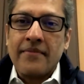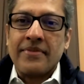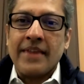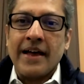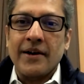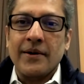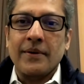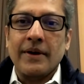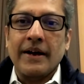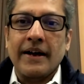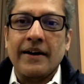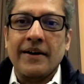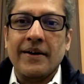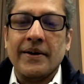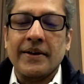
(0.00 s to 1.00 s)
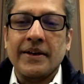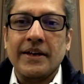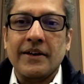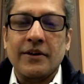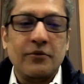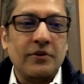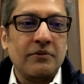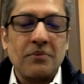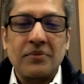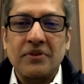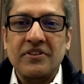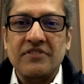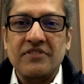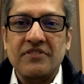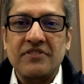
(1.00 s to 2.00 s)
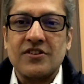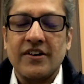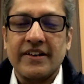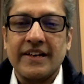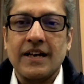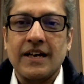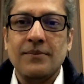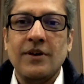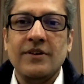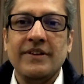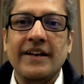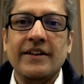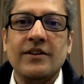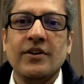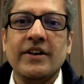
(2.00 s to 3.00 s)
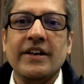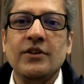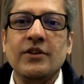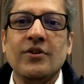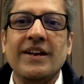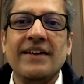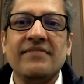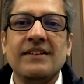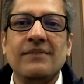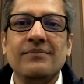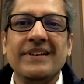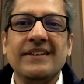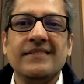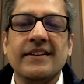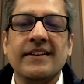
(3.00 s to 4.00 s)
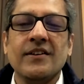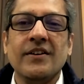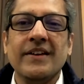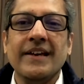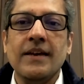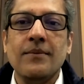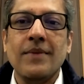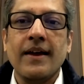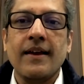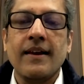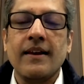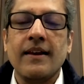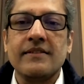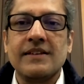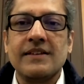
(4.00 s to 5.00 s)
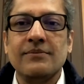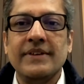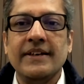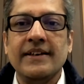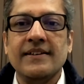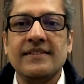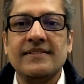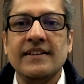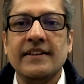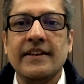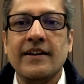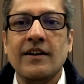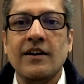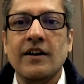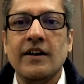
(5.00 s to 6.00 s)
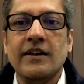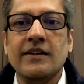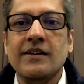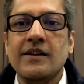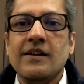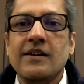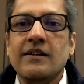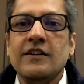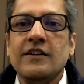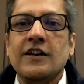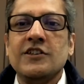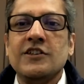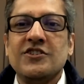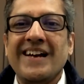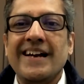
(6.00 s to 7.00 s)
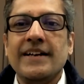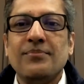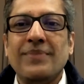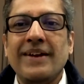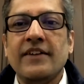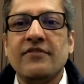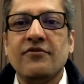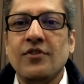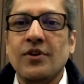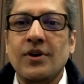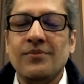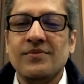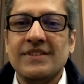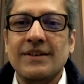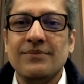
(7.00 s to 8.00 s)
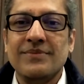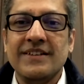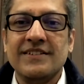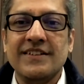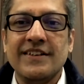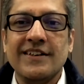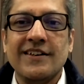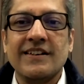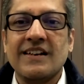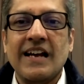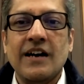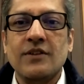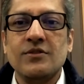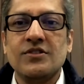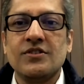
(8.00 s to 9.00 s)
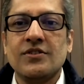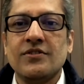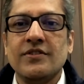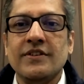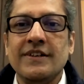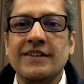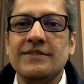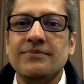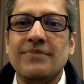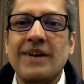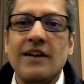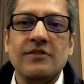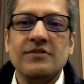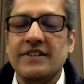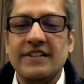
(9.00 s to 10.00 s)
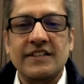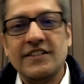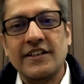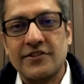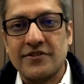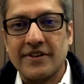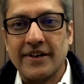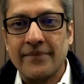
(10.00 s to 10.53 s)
Now, remember we were talking about that. Okay, you could have something sitting on email, something sitting on a chat platform, something sitting on cloud storage, browser, etc.